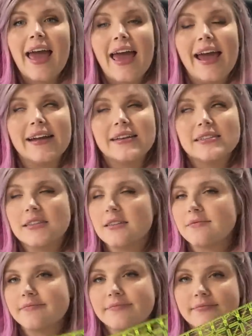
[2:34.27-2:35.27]
And
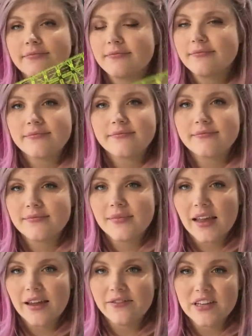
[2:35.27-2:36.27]

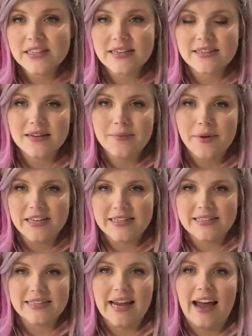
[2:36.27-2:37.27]
if this isn't
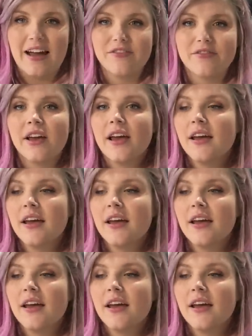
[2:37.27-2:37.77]
amazing to have,